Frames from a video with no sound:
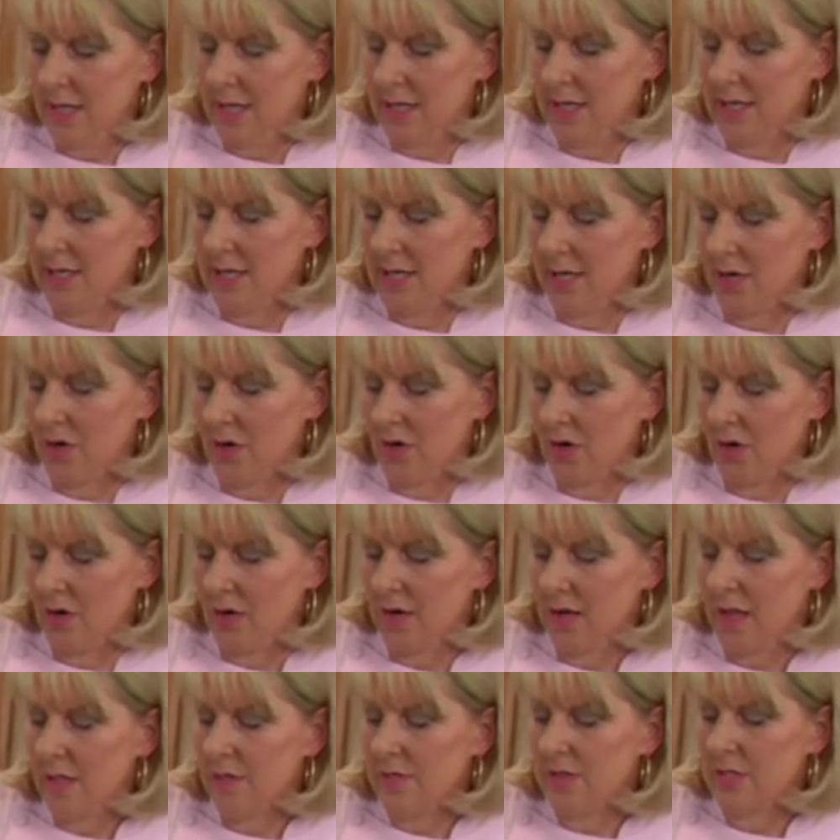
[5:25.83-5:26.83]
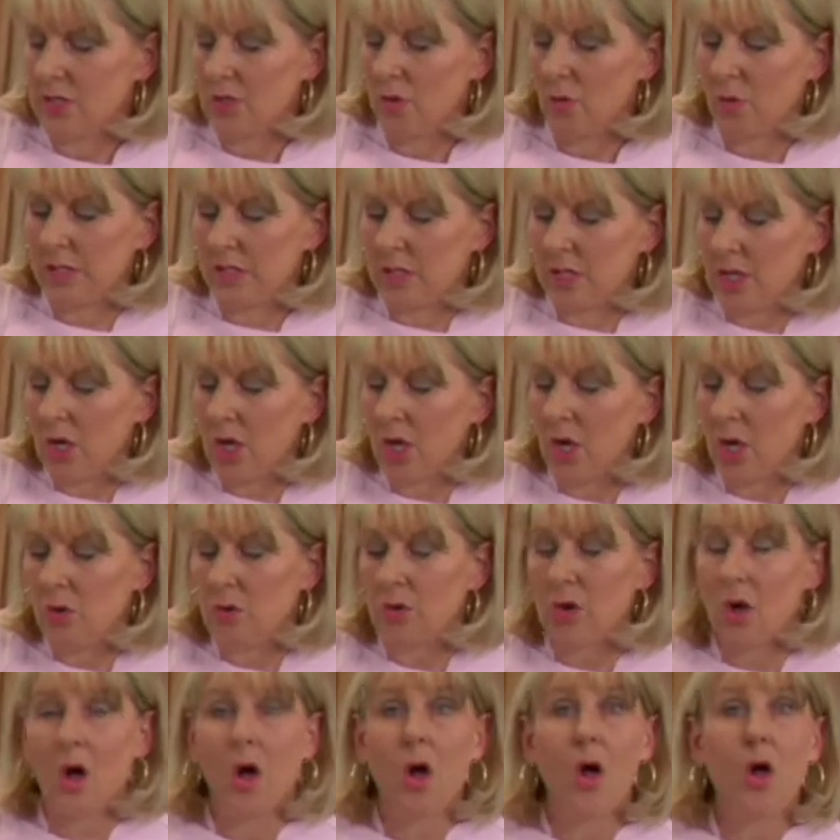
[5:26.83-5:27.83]
in here that's going to
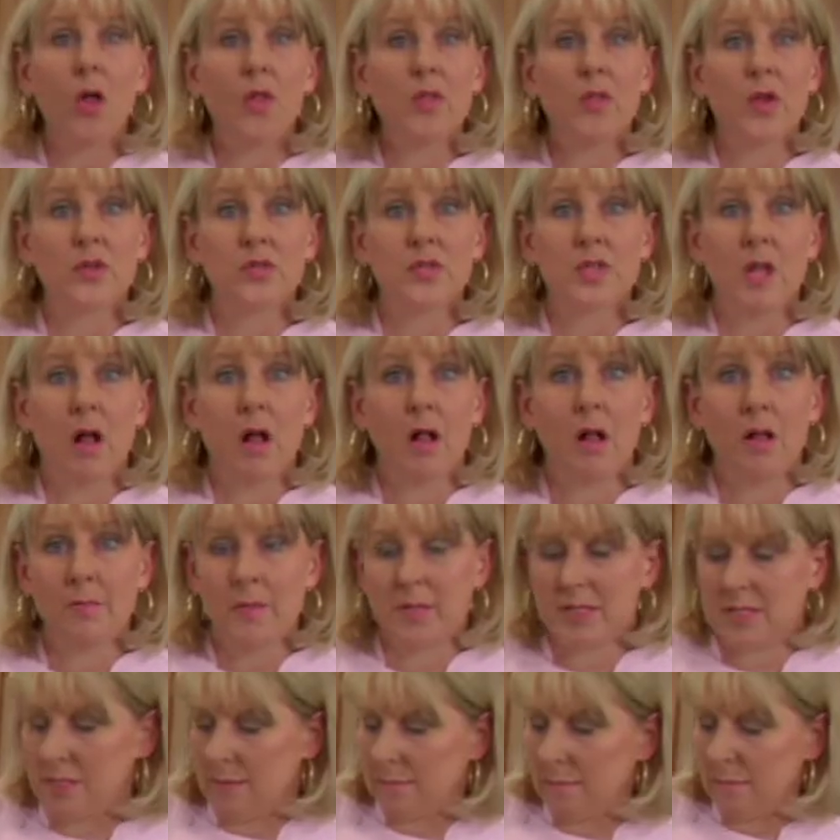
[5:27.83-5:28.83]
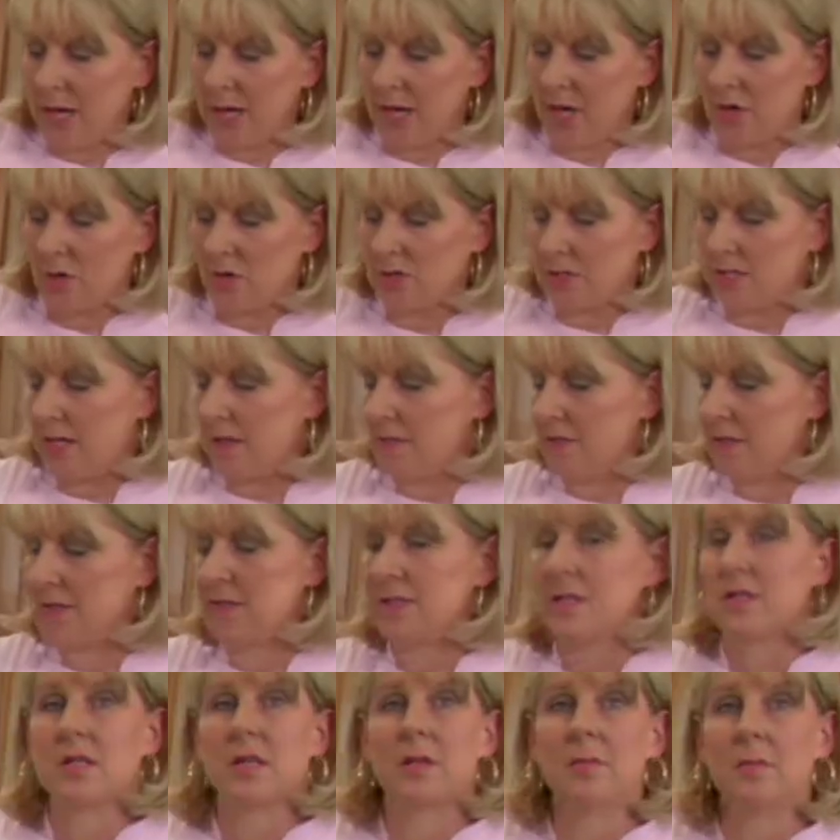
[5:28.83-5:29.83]
coat all those almonds and pears, and
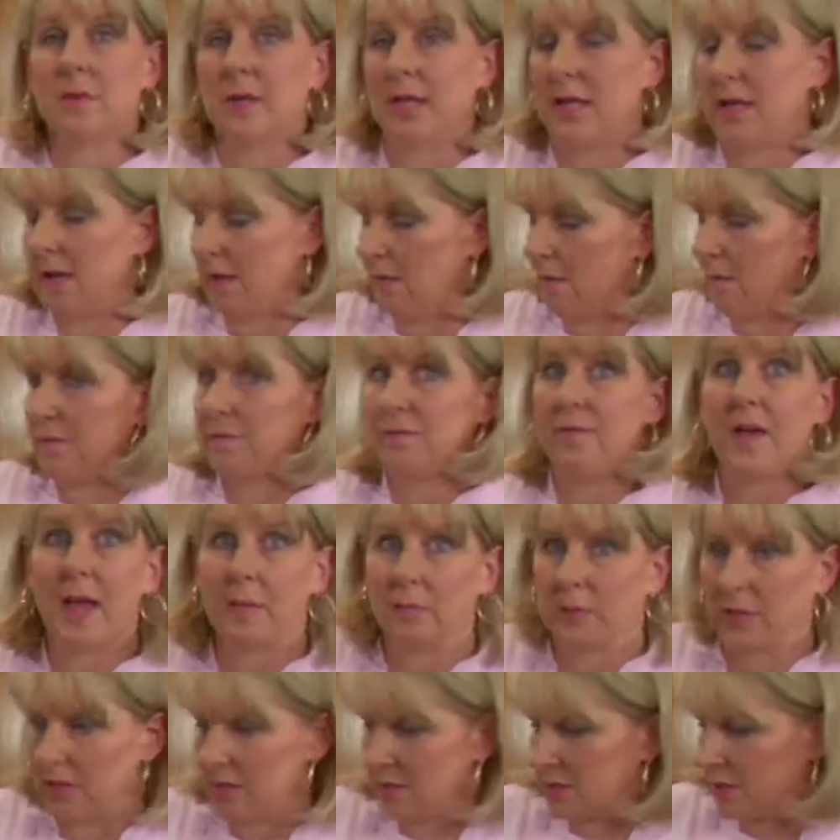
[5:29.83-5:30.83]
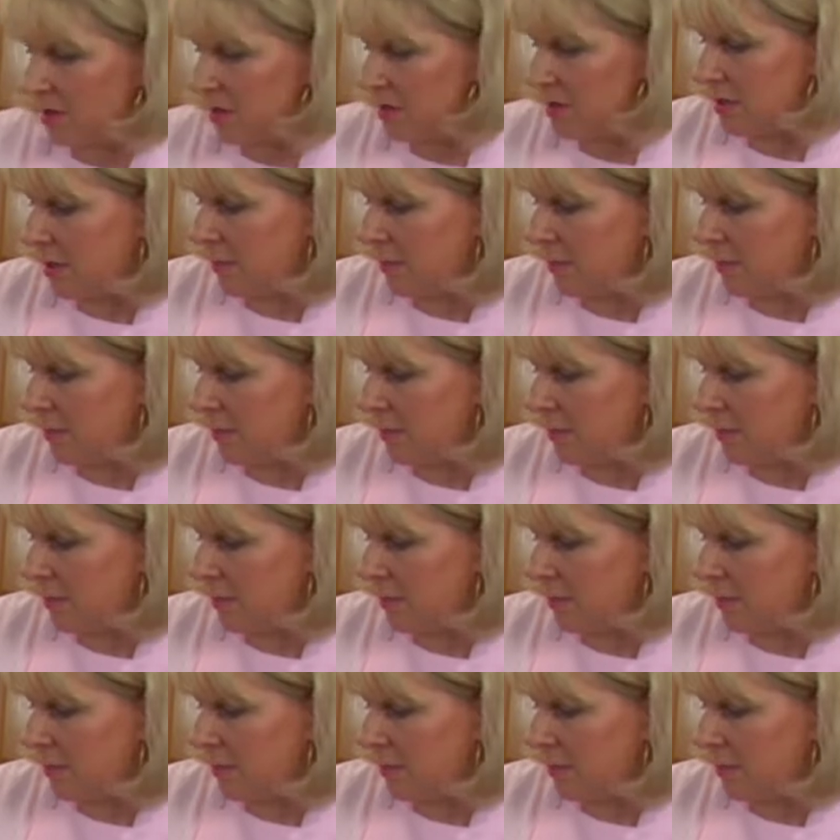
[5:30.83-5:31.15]
this is going to be fabulous on